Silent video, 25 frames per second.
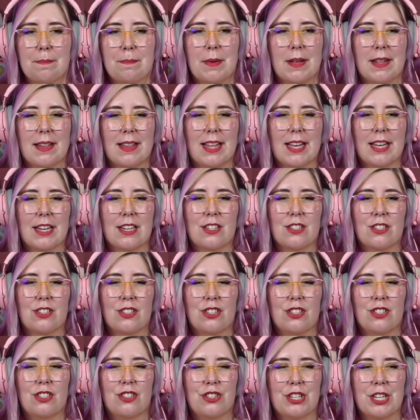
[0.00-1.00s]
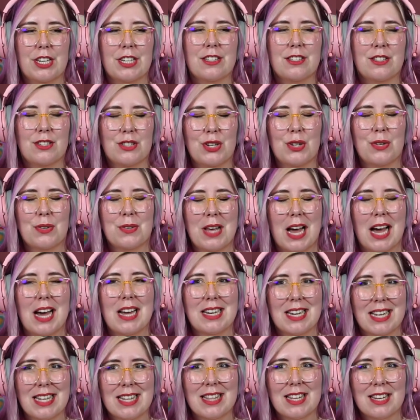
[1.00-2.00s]
But, like, Jinx still
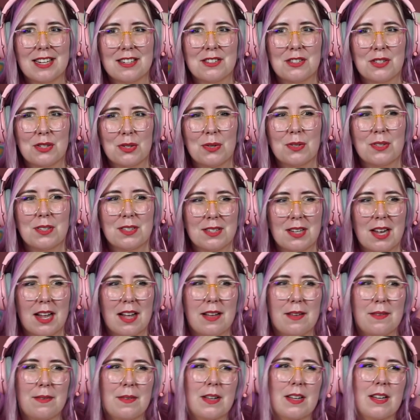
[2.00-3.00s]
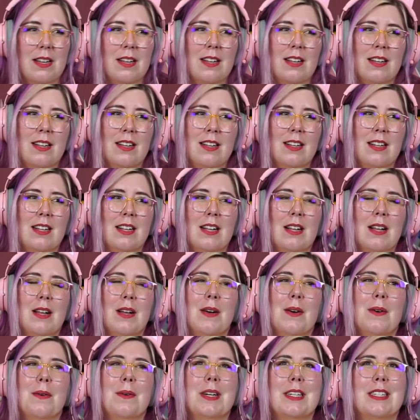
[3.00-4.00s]
got in there and stole the stuff.
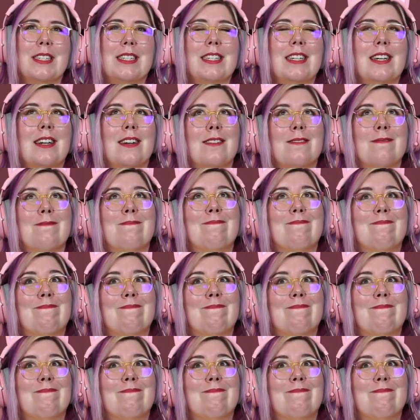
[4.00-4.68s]
Which, you know,